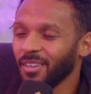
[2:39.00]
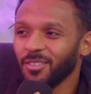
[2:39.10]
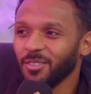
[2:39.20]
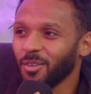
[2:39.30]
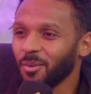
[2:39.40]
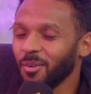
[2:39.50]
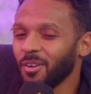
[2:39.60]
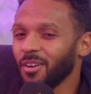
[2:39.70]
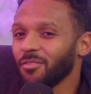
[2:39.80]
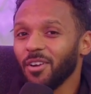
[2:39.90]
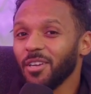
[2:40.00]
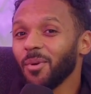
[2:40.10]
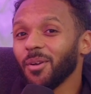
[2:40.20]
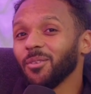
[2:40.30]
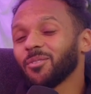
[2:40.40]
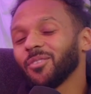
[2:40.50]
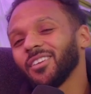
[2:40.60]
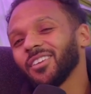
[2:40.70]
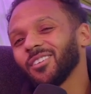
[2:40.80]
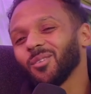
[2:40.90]
So for anyone who's
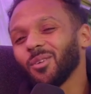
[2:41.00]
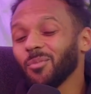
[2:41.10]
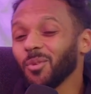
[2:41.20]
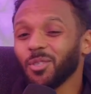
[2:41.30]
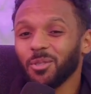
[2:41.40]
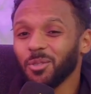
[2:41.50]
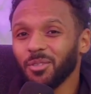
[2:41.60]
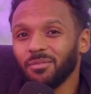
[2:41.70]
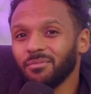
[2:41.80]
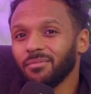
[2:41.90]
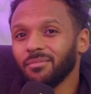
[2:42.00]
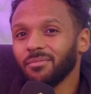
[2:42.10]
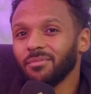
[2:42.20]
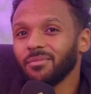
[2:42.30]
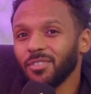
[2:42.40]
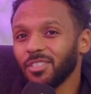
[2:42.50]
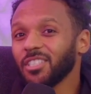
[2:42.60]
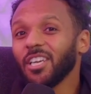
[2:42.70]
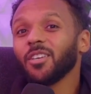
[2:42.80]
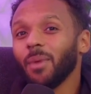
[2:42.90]
thinking, oh, I'm not sure, just
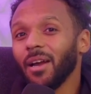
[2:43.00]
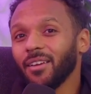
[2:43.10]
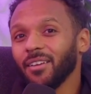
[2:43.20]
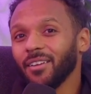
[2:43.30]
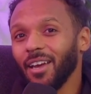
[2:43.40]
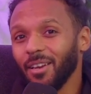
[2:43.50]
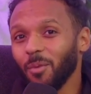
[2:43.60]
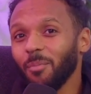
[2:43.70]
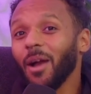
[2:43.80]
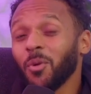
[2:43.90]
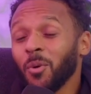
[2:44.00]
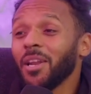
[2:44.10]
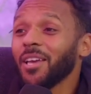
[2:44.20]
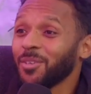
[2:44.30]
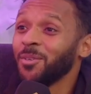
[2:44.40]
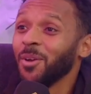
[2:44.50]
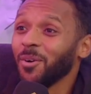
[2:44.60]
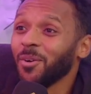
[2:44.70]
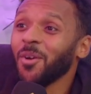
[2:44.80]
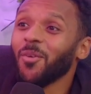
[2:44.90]
check your bank and your bank will let you
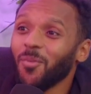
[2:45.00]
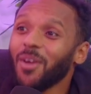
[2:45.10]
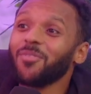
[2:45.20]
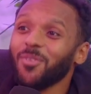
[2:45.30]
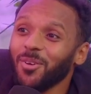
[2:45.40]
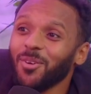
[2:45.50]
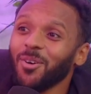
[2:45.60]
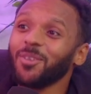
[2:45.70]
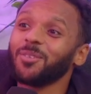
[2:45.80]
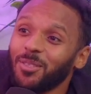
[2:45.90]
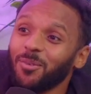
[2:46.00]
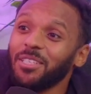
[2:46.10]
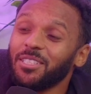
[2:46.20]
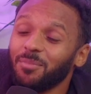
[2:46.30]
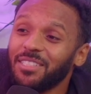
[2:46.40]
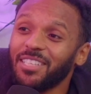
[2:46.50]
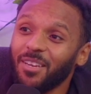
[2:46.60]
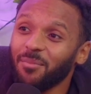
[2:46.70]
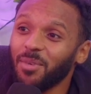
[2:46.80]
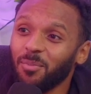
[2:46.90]
know whether or not you still need to be
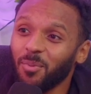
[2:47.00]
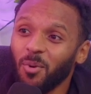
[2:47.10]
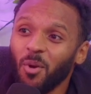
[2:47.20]
telling people